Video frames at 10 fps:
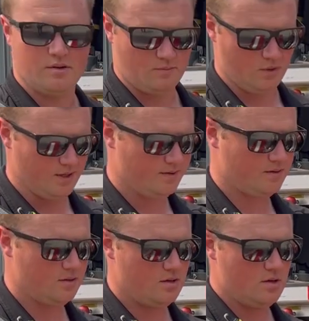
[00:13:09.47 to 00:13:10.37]
with
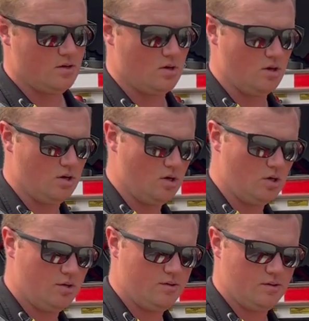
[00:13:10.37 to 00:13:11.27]

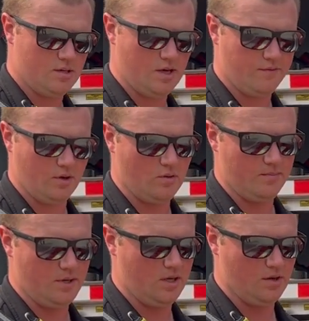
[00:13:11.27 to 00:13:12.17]
all the different
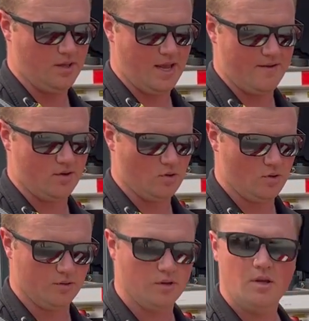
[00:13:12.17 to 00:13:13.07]
equipment in here. They have their
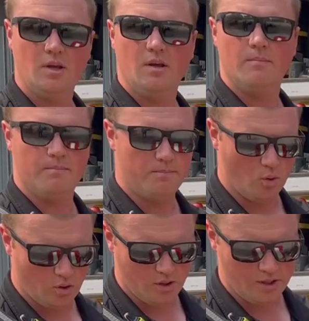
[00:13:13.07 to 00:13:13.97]
own
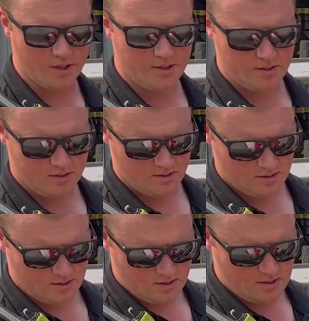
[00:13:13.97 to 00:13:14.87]
board,
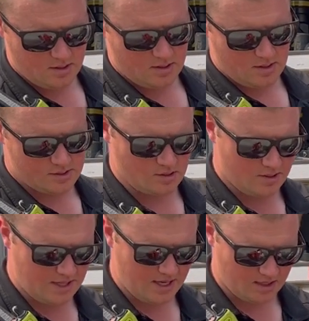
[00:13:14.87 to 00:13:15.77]
so that
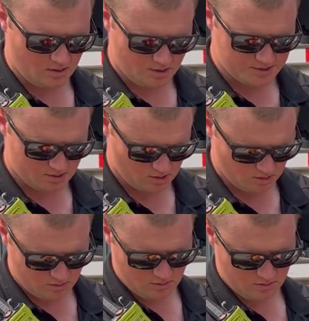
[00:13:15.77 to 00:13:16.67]
they can also